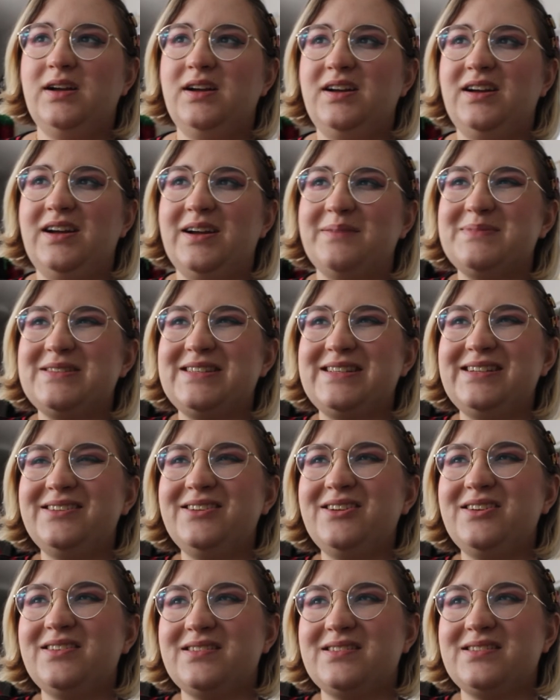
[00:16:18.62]
I'm still
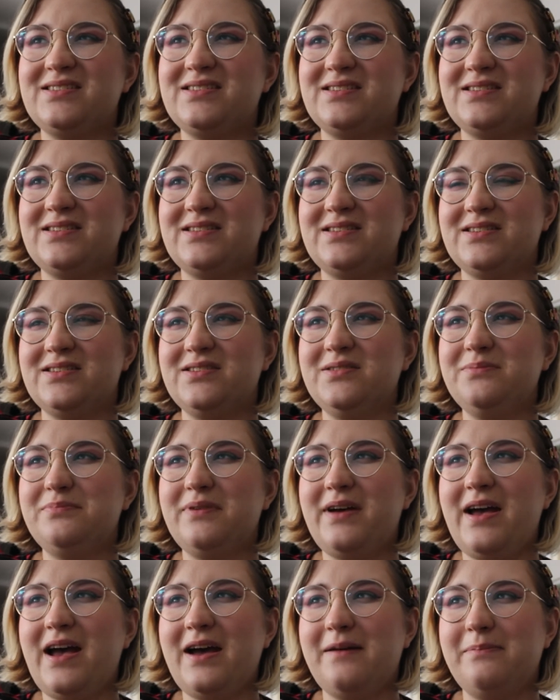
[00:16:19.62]
not super
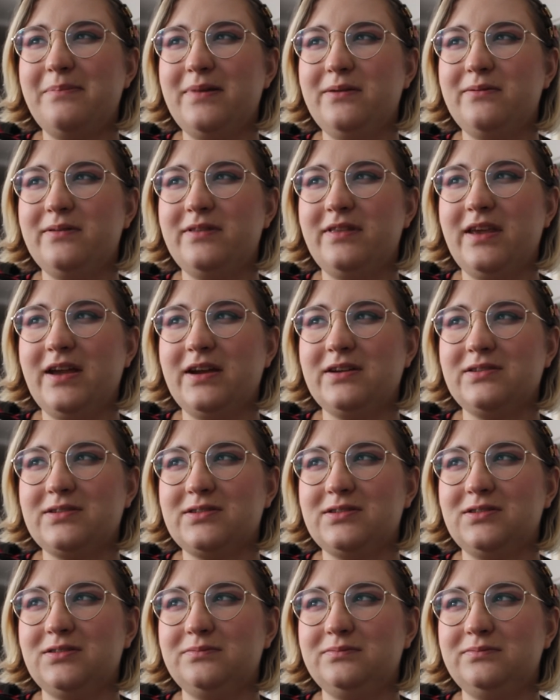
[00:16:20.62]
happy with the
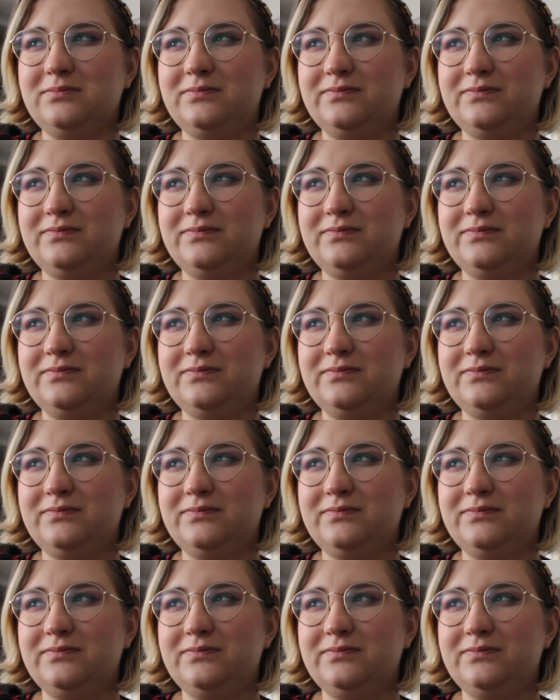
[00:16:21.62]
outcome.